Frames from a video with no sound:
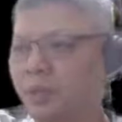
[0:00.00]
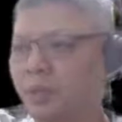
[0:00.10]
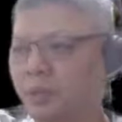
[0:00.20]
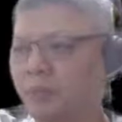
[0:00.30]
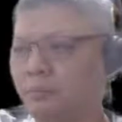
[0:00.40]

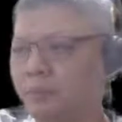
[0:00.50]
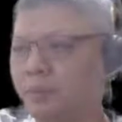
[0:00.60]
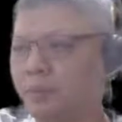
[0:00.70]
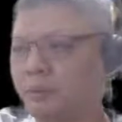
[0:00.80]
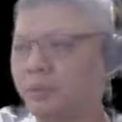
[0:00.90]
But
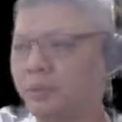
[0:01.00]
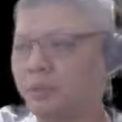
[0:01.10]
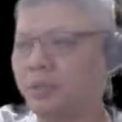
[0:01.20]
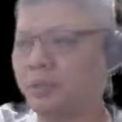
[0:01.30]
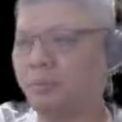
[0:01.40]
I
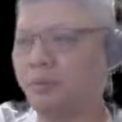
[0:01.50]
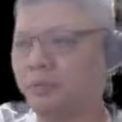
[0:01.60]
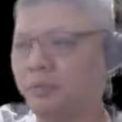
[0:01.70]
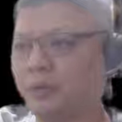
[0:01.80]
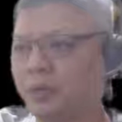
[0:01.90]

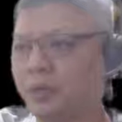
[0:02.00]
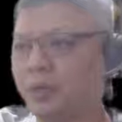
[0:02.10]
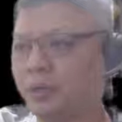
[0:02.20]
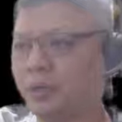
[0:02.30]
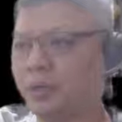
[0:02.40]
personally
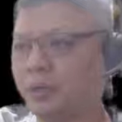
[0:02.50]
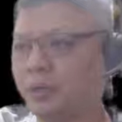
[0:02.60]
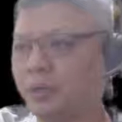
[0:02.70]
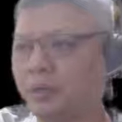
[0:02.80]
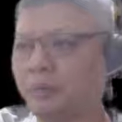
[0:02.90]
prefer
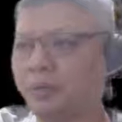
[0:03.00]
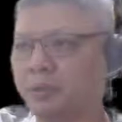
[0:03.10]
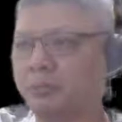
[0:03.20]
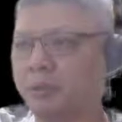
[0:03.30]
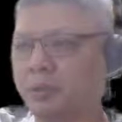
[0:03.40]

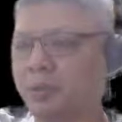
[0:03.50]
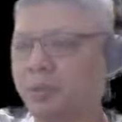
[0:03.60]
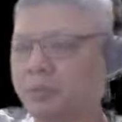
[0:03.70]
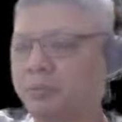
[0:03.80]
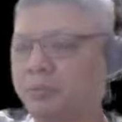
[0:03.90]
r8 plus
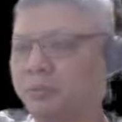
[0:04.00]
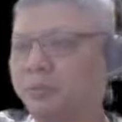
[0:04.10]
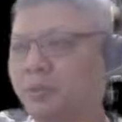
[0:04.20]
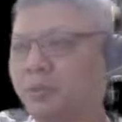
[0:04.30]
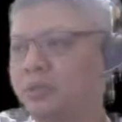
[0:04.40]
1 as a
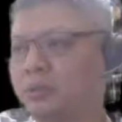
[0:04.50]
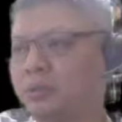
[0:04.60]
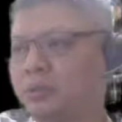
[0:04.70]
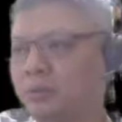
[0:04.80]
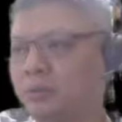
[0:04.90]
simple
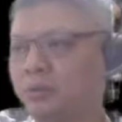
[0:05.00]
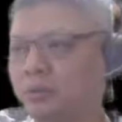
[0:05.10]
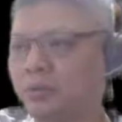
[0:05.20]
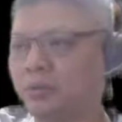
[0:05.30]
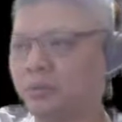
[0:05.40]

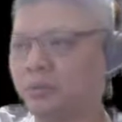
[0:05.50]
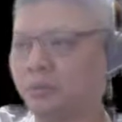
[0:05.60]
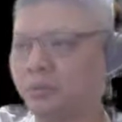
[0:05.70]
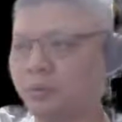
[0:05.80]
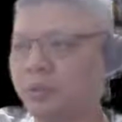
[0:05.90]

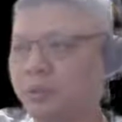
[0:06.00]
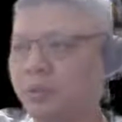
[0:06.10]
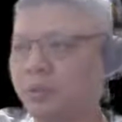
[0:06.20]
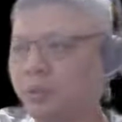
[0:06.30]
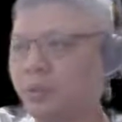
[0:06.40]
no-nonsense
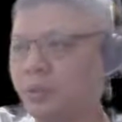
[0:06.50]
approach.